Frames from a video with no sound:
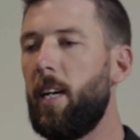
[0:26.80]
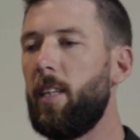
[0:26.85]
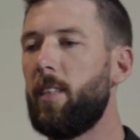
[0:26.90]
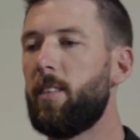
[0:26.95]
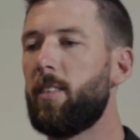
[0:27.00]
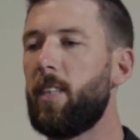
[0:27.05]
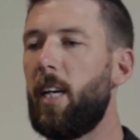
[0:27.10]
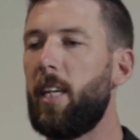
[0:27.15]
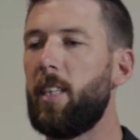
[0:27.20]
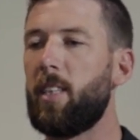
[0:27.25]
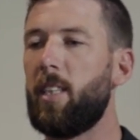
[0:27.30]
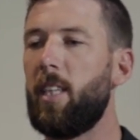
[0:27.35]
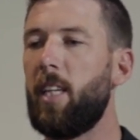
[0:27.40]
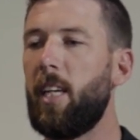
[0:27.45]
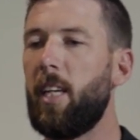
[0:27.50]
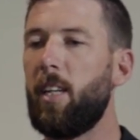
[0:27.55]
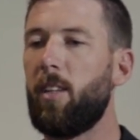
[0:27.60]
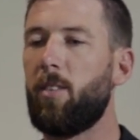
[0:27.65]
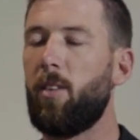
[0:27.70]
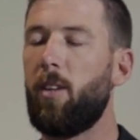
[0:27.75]
station
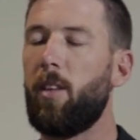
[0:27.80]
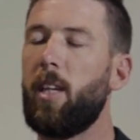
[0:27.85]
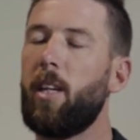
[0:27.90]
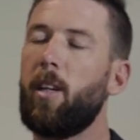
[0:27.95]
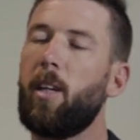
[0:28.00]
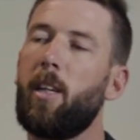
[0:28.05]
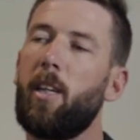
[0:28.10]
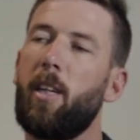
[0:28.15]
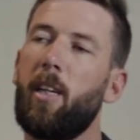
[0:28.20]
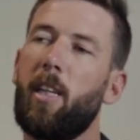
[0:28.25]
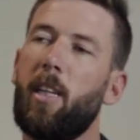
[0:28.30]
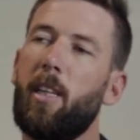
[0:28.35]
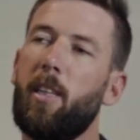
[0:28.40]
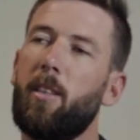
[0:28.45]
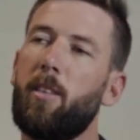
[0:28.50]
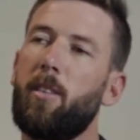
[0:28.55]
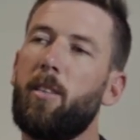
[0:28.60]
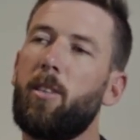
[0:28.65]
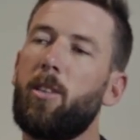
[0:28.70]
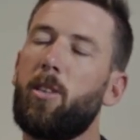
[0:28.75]
hand sort of thing, and
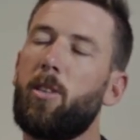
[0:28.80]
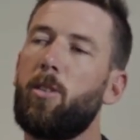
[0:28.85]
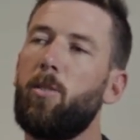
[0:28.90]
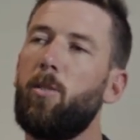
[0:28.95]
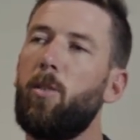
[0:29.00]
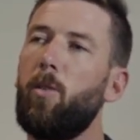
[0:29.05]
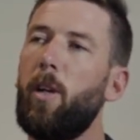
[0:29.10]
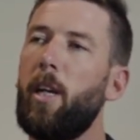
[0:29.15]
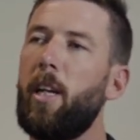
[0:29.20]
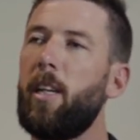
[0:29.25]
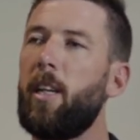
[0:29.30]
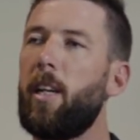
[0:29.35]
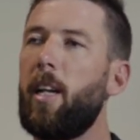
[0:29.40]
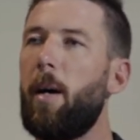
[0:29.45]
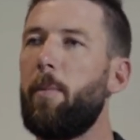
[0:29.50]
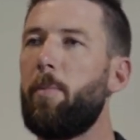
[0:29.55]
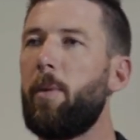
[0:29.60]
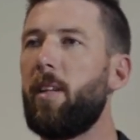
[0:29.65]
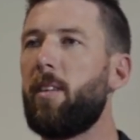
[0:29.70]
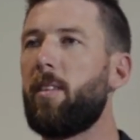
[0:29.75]
it ended
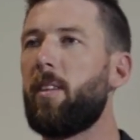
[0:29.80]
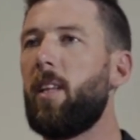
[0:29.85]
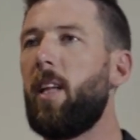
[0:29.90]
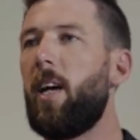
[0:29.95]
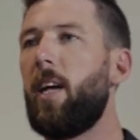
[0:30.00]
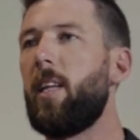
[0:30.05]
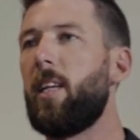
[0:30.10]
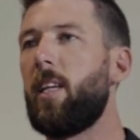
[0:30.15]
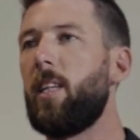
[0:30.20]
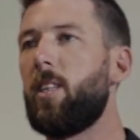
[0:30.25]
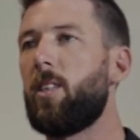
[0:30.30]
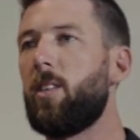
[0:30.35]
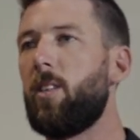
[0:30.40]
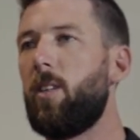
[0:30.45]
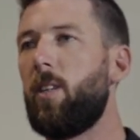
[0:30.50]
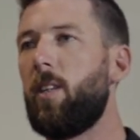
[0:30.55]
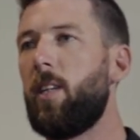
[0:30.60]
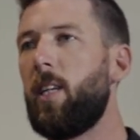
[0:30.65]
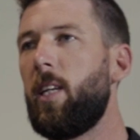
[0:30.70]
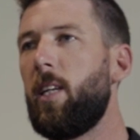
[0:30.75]
up escalating into
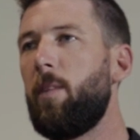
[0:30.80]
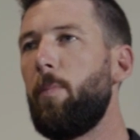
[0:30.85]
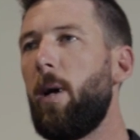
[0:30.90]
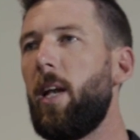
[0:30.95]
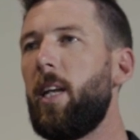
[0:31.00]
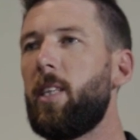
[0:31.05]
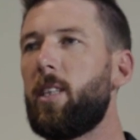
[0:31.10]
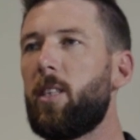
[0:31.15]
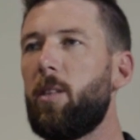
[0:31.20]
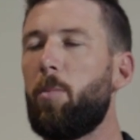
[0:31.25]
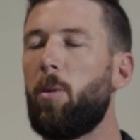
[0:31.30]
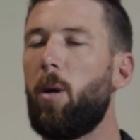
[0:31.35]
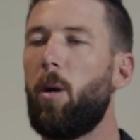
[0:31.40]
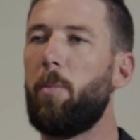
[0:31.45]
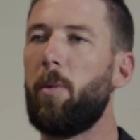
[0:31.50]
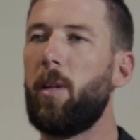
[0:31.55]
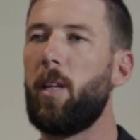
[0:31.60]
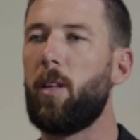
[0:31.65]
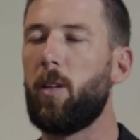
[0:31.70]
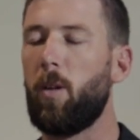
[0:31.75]
he managed a
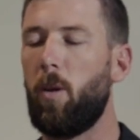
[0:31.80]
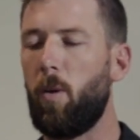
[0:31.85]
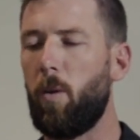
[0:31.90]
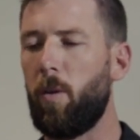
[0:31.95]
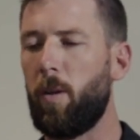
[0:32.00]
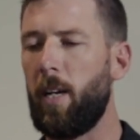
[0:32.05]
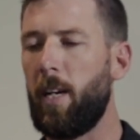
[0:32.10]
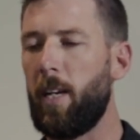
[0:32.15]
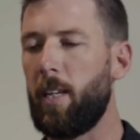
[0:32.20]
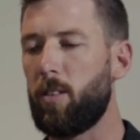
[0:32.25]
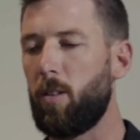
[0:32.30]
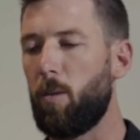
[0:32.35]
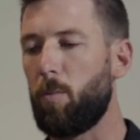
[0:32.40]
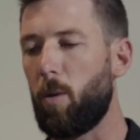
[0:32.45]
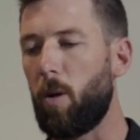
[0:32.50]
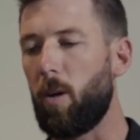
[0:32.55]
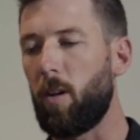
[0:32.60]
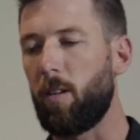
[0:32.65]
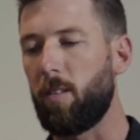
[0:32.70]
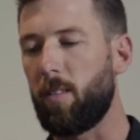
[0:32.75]
property called
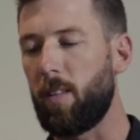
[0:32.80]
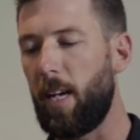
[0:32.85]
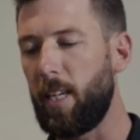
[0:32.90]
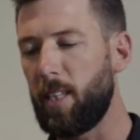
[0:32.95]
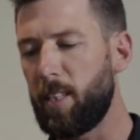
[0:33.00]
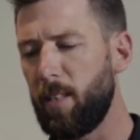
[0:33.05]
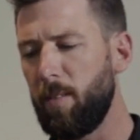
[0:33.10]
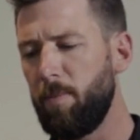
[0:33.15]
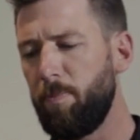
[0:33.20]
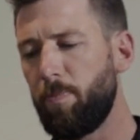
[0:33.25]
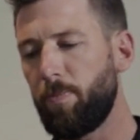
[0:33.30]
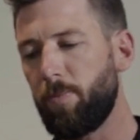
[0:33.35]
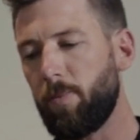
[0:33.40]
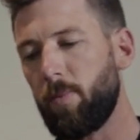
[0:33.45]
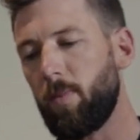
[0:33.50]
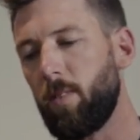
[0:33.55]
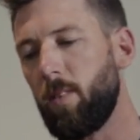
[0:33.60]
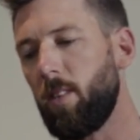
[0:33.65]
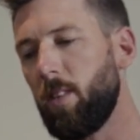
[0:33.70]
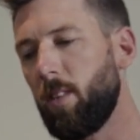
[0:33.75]
Tomgroggan Station.
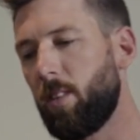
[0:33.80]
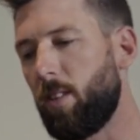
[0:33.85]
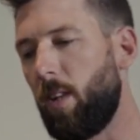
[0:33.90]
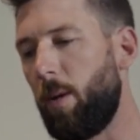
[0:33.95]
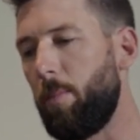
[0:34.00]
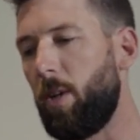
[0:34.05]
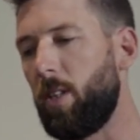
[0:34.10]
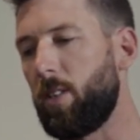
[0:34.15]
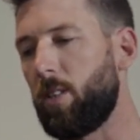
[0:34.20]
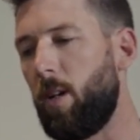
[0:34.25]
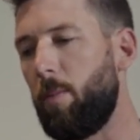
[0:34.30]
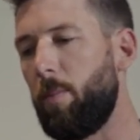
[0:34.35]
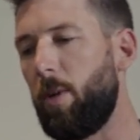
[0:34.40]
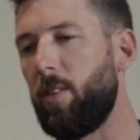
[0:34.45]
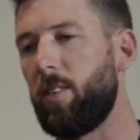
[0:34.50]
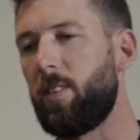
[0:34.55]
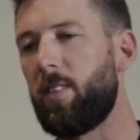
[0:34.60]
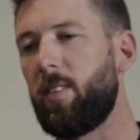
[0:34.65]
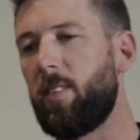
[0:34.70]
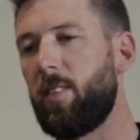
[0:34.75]
So by the time
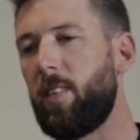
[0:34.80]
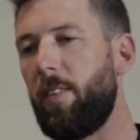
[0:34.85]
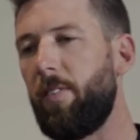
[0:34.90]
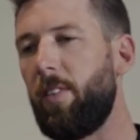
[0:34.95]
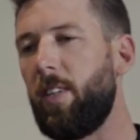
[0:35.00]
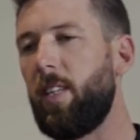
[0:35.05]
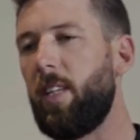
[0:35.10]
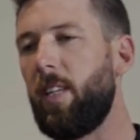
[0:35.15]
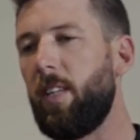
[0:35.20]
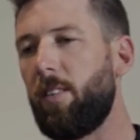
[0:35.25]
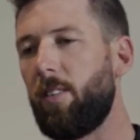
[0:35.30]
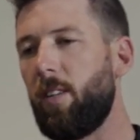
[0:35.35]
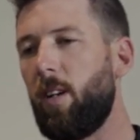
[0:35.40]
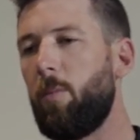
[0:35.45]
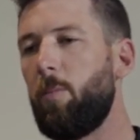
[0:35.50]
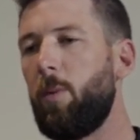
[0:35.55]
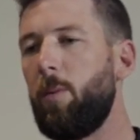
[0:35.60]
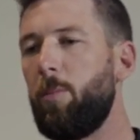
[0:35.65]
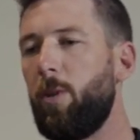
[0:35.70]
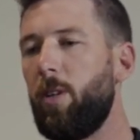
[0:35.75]
I was 7 years
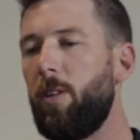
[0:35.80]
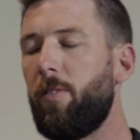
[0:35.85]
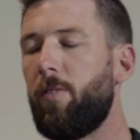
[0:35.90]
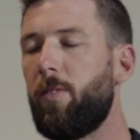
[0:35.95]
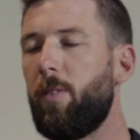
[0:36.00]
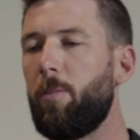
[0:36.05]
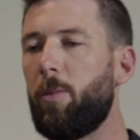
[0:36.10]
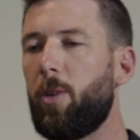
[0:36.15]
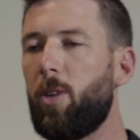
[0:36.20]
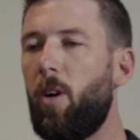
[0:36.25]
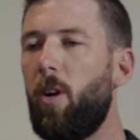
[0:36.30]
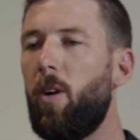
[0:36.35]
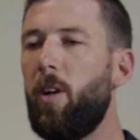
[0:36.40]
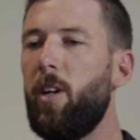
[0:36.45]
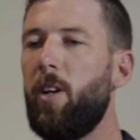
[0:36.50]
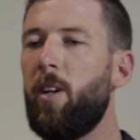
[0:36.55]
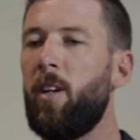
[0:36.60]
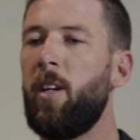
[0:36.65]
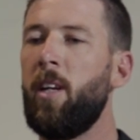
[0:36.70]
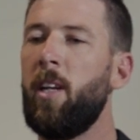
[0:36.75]
old, we moved from
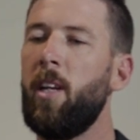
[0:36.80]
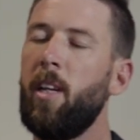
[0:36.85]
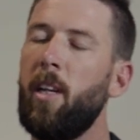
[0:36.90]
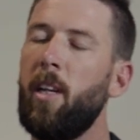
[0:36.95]
Corryong